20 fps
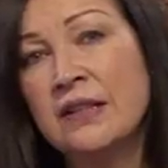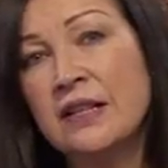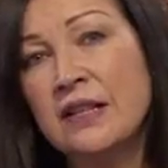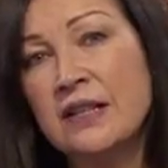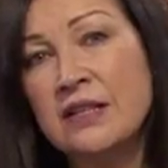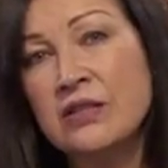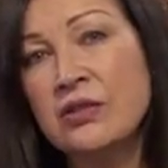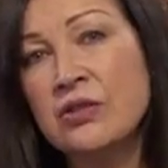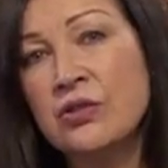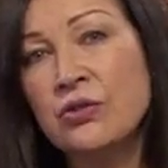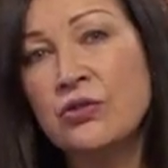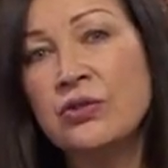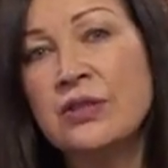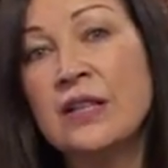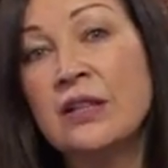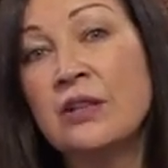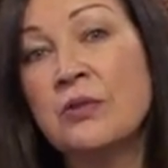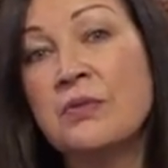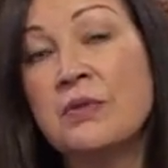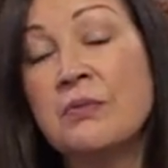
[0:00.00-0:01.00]
his
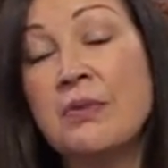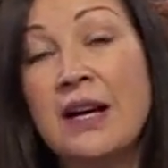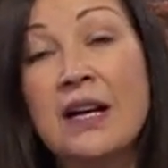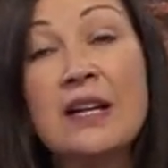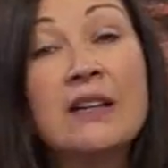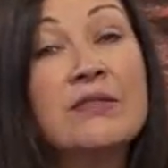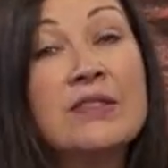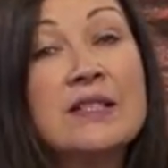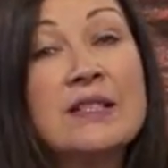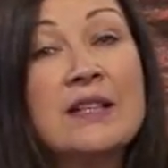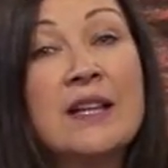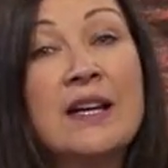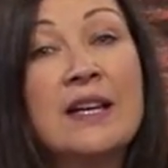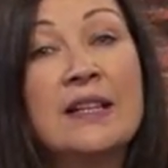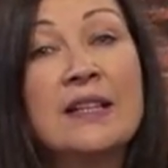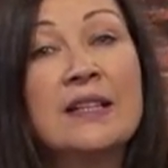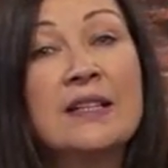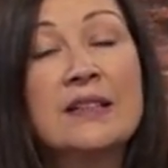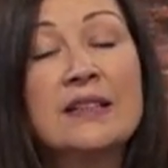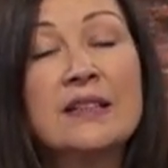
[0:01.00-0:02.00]
toenail up the back of his leg